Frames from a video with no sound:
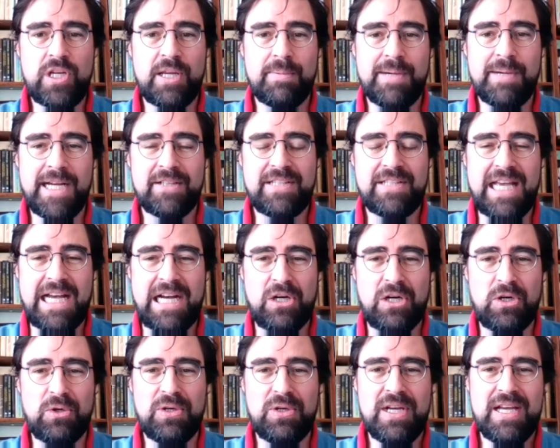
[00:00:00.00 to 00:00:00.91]
talking about
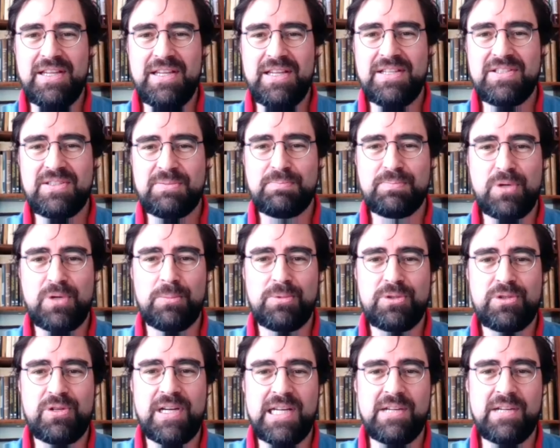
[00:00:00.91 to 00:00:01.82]
how these
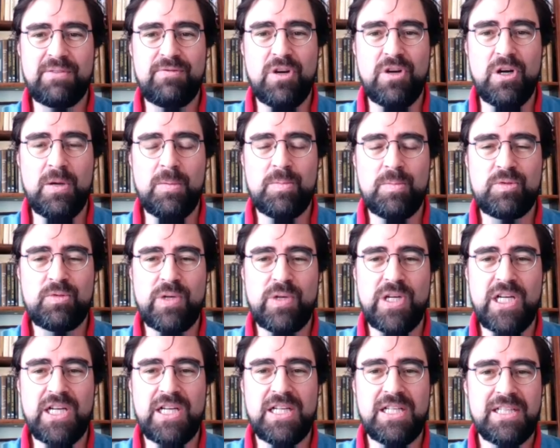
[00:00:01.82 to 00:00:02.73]
prop trading firms
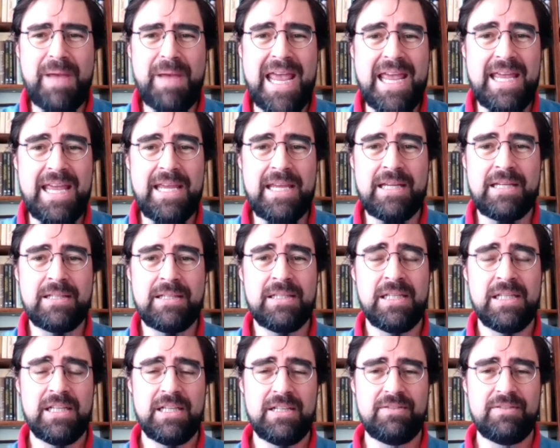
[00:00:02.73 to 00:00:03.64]
were
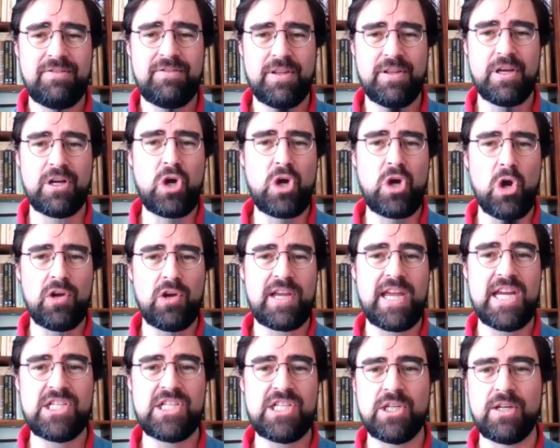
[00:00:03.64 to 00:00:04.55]
paying for the
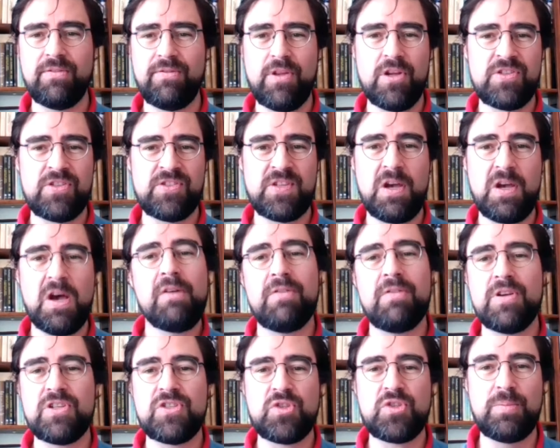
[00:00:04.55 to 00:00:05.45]
colocation of their
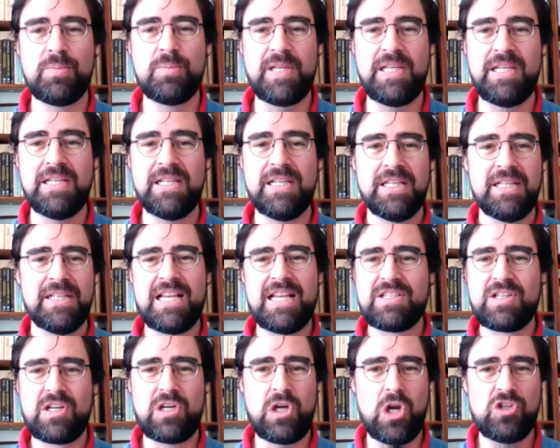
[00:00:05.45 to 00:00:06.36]
servers to be
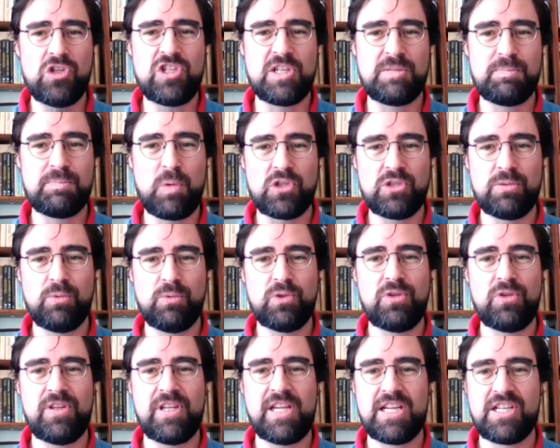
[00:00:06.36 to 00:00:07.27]
as close as
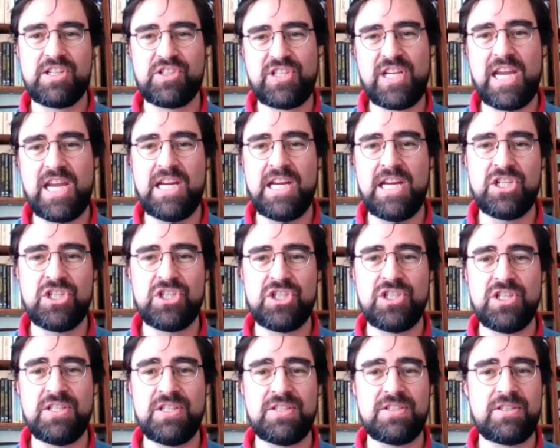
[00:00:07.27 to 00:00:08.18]
possible to the
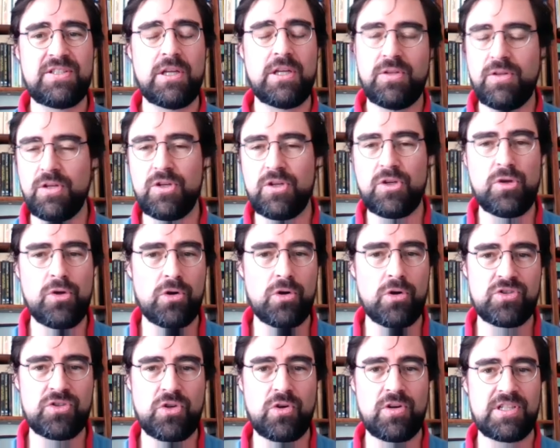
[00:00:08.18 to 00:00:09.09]
exchanges, to the New
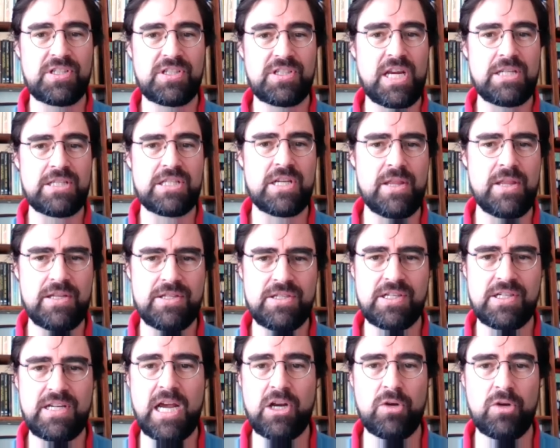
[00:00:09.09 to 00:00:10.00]
York Stock Exchange and
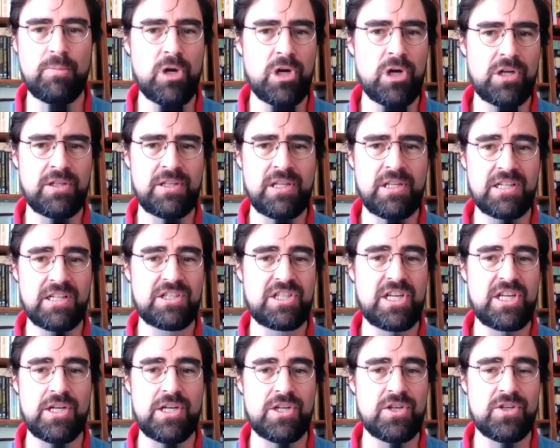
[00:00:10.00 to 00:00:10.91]
the Chicago Mercantile
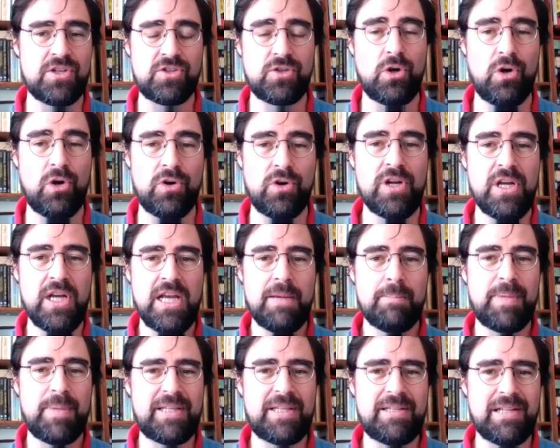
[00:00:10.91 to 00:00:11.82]
Exchange, and so on.
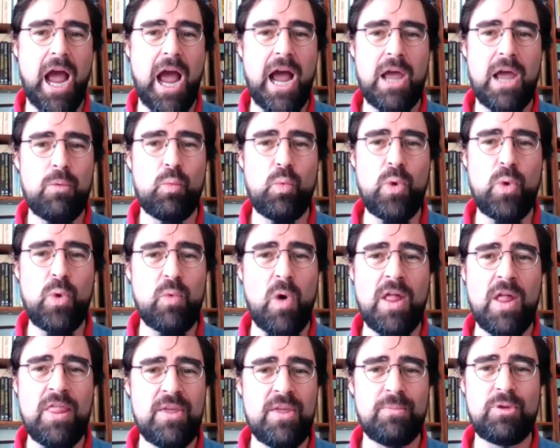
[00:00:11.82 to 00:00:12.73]
But I, we
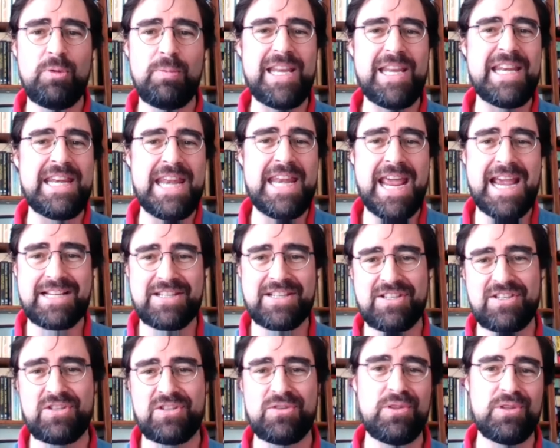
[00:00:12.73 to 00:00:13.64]
want them to be
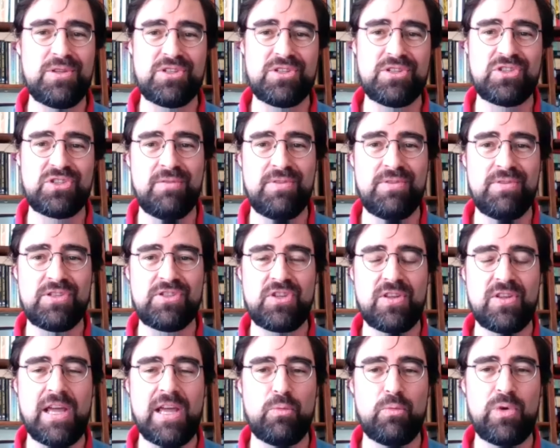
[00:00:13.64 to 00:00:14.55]
next to the servers
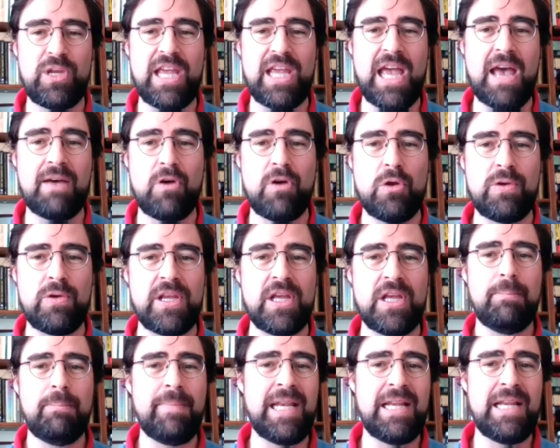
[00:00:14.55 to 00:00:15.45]
so that we have only
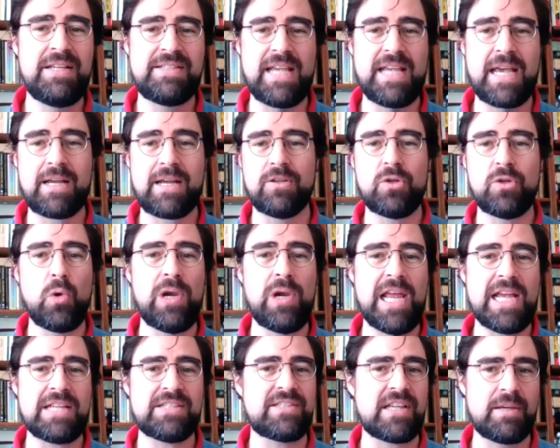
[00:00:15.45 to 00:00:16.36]
a millisecond
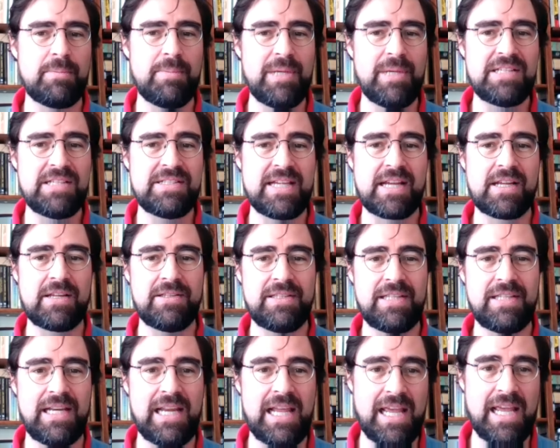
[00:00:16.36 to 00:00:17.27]
or less than a
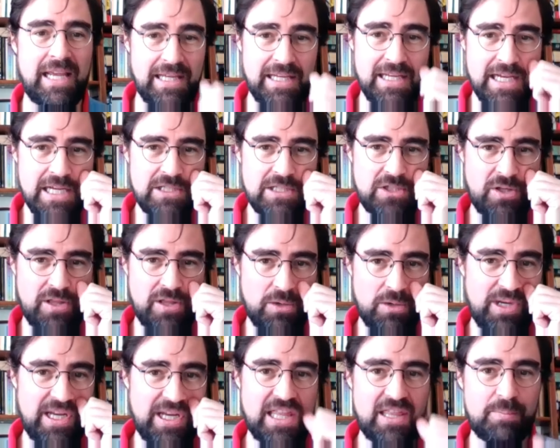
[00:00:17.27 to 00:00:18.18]
millisecond delay so
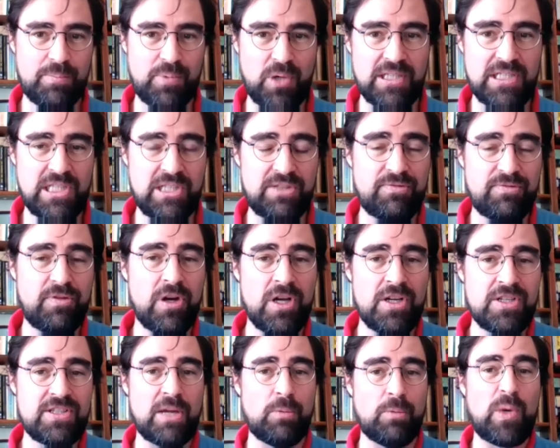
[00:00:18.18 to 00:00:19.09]
that we get the prices
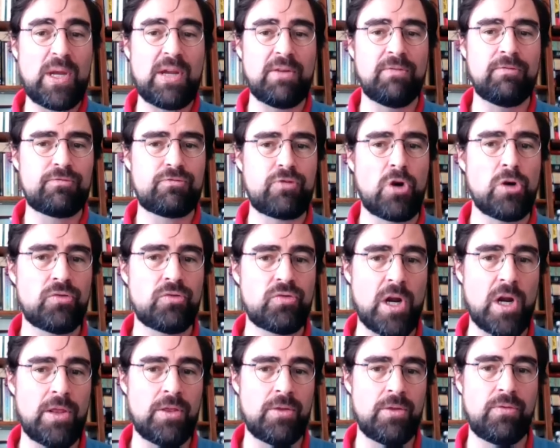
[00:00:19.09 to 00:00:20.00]
first and we can
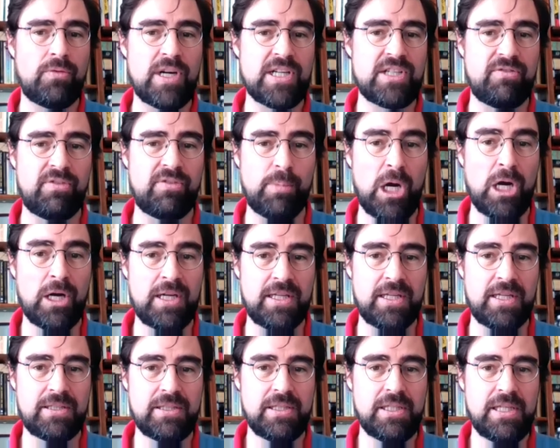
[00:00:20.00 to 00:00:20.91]
front run the rest of the
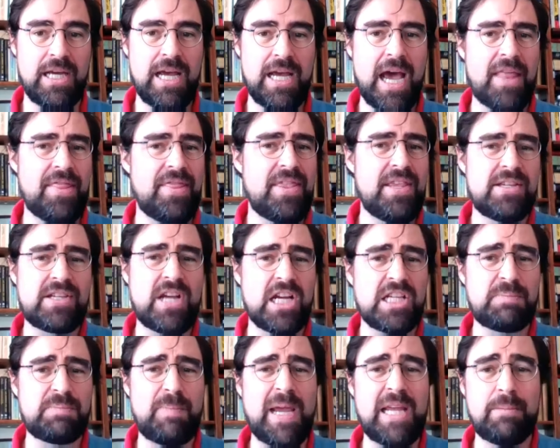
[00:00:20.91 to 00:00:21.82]
market. And these
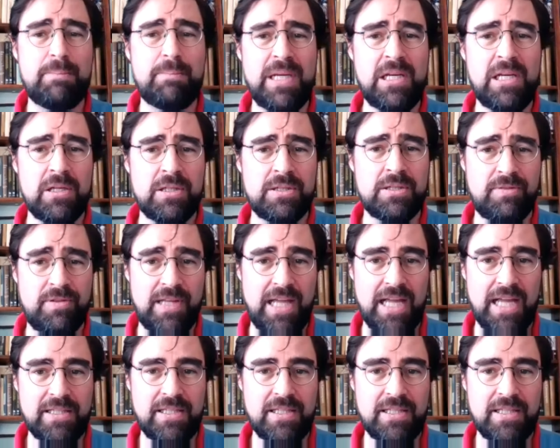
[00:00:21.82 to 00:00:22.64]
guys paid millions for